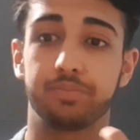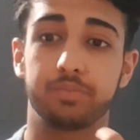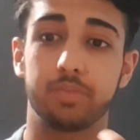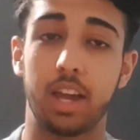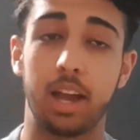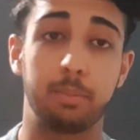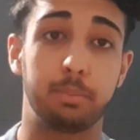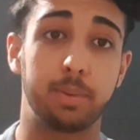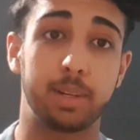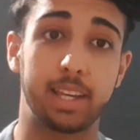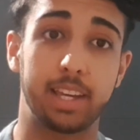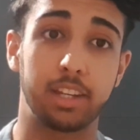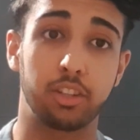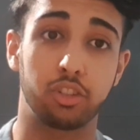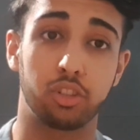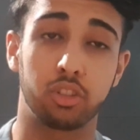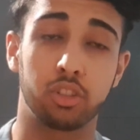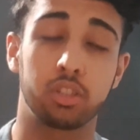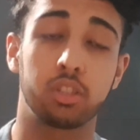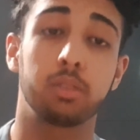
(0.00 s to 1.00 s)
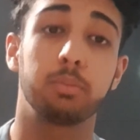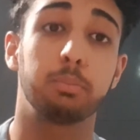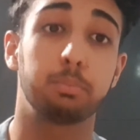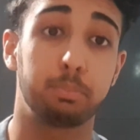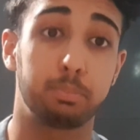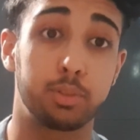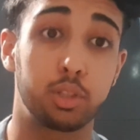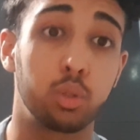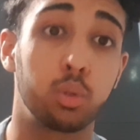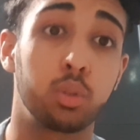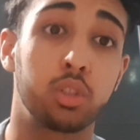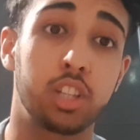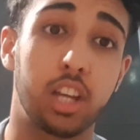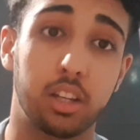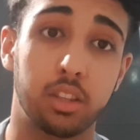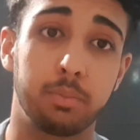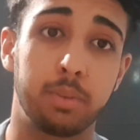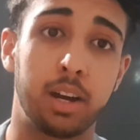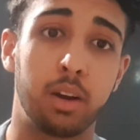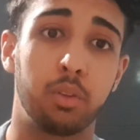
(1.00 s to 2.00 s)
applications, do check
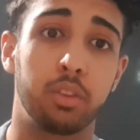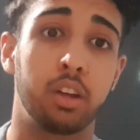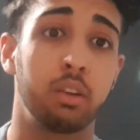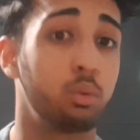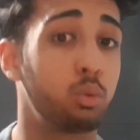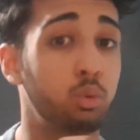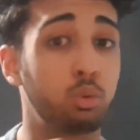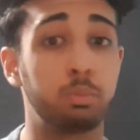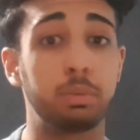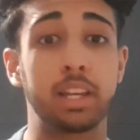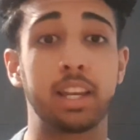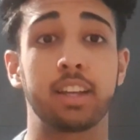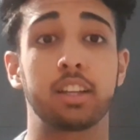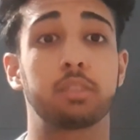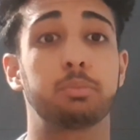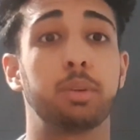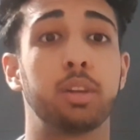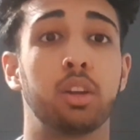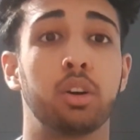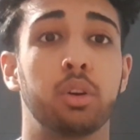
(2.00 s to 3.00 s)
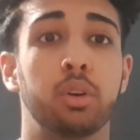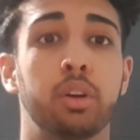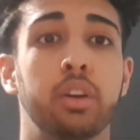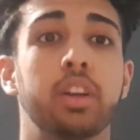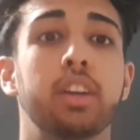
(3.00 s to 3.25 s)
them out. They'll all be linked below.